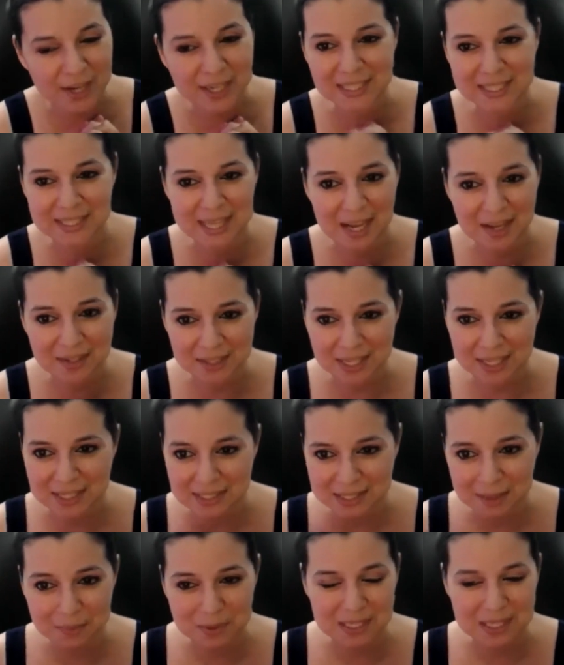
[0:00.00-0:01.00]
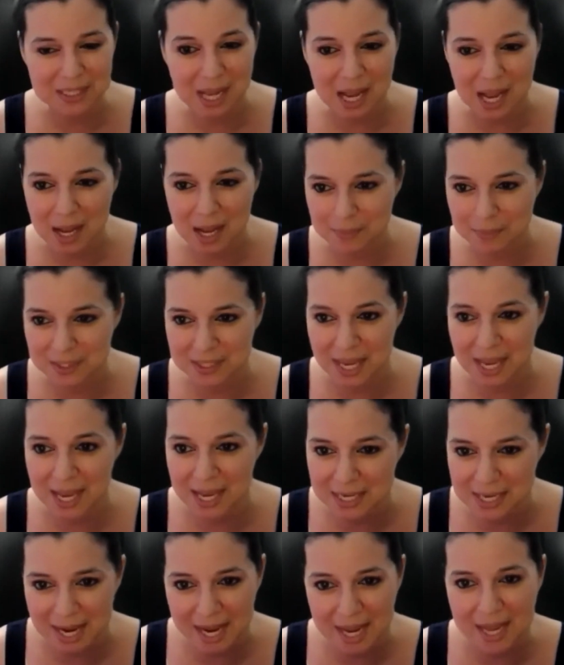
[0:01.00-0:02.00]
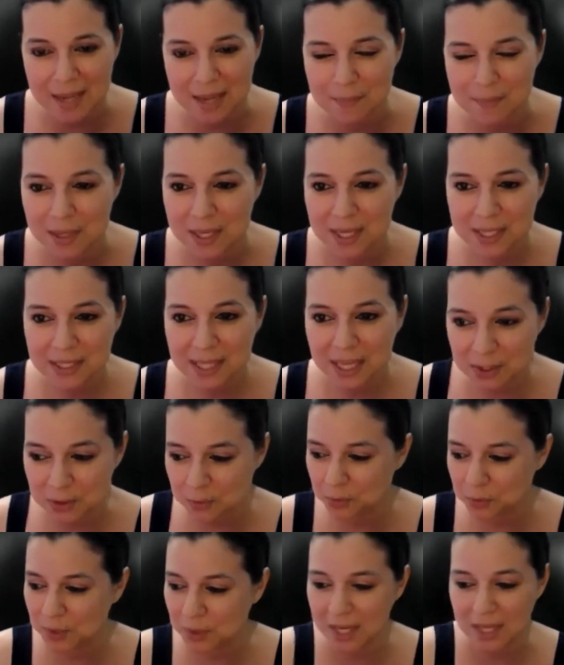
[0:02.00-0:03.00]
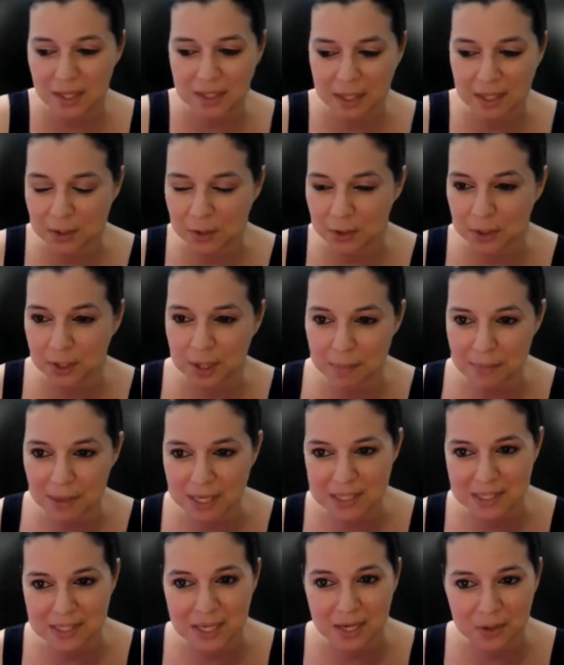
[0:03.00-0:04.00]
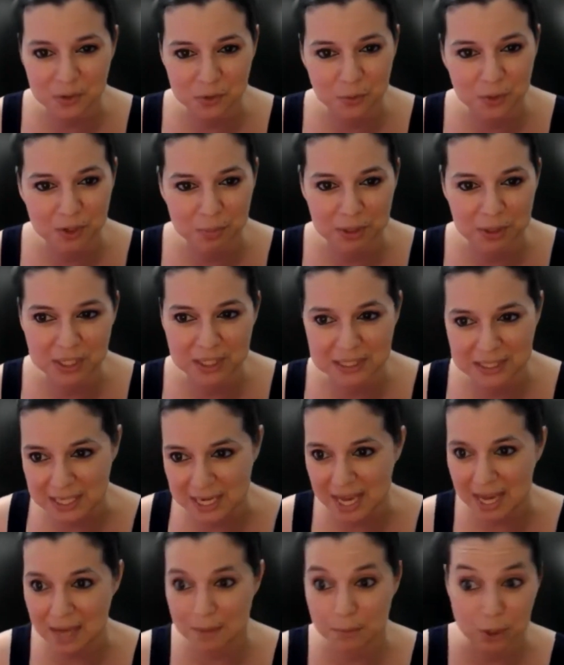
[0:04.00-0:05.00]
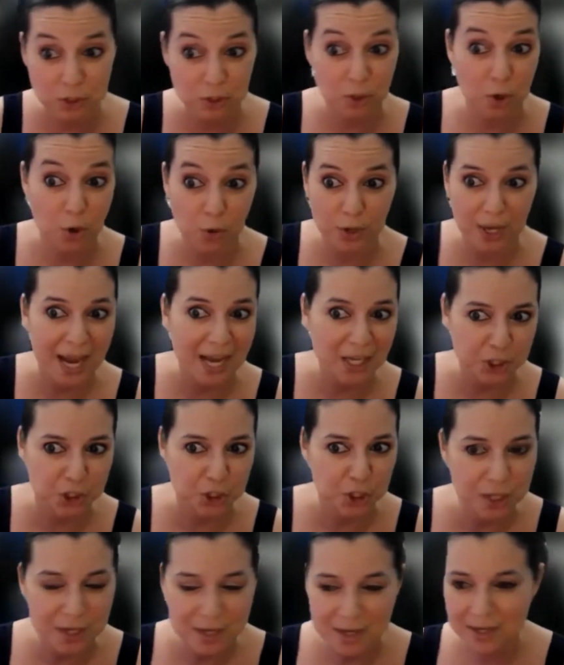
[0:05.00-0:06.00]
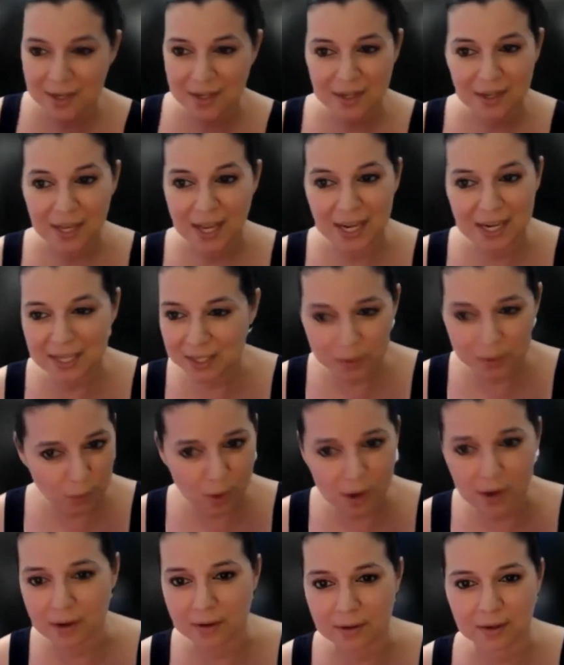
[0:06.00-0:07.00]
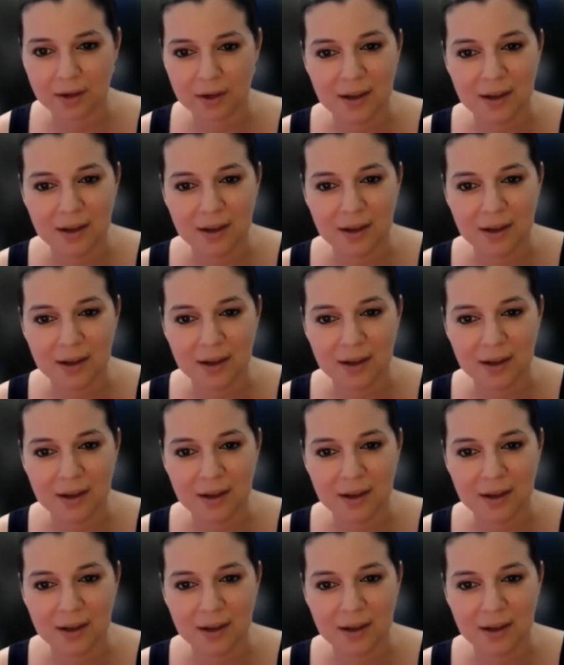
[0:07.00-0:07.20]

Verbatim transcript: And it sounds like it's some sob, sad name that you think that you're going to make sales with because the name is so catchy, and it didn't work.